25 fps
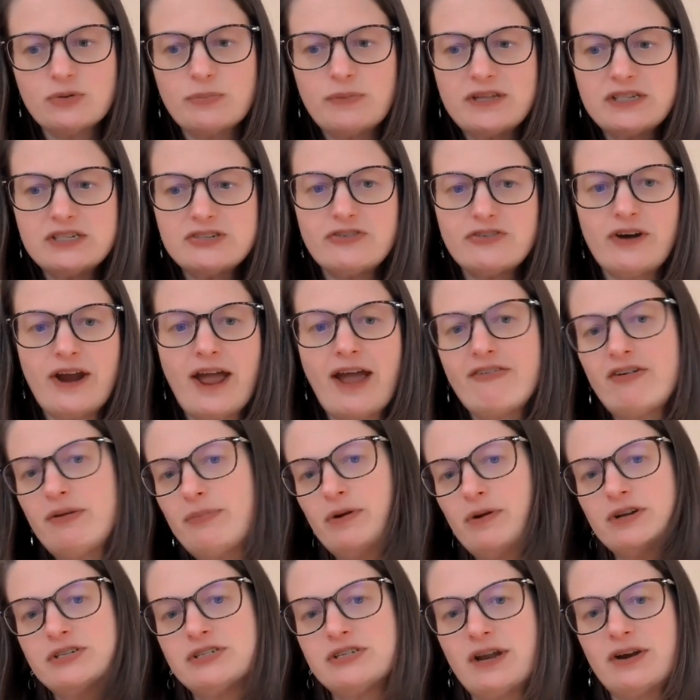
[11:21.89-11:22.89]
So it means for
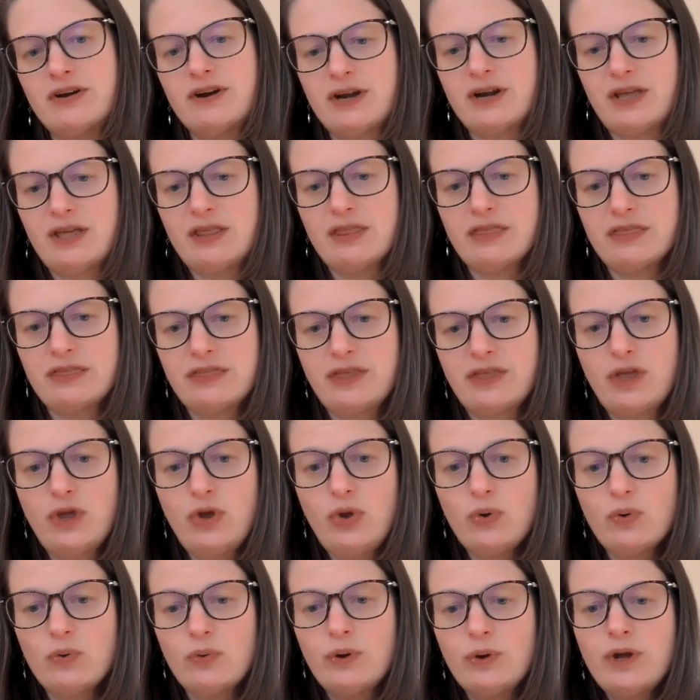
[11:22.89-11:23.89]
every person underneath
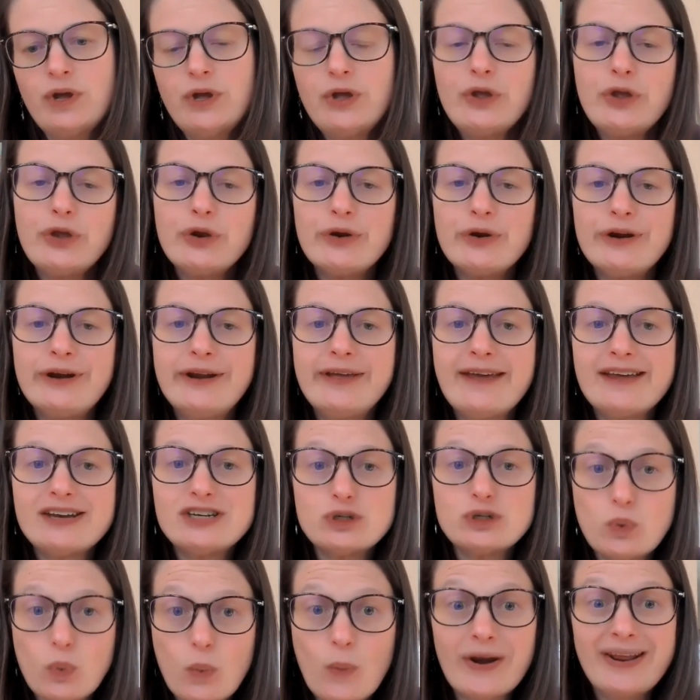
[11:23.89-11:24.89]
you, you're going to
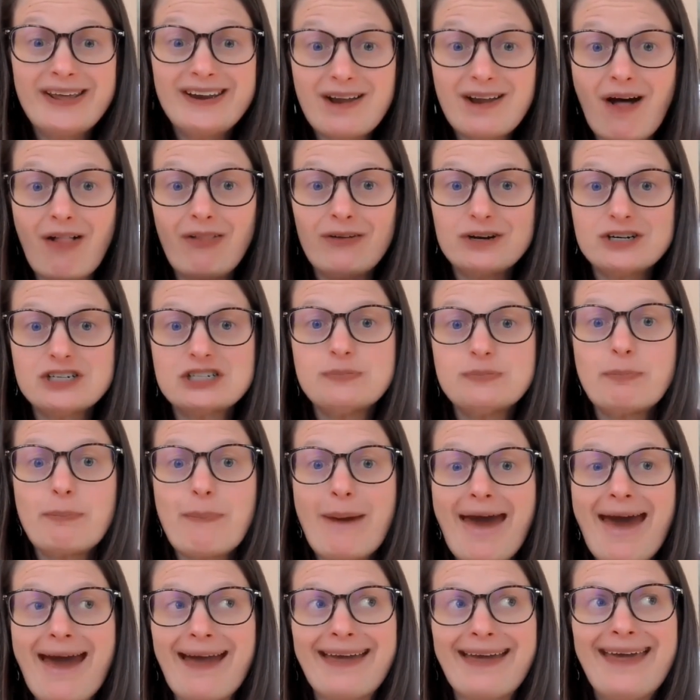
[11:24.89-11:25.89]
get
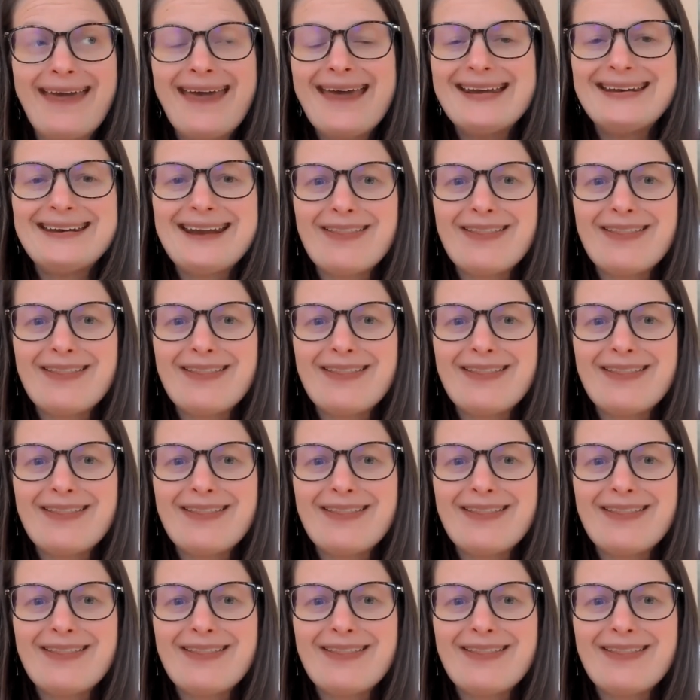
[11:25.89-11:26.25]
$20 back.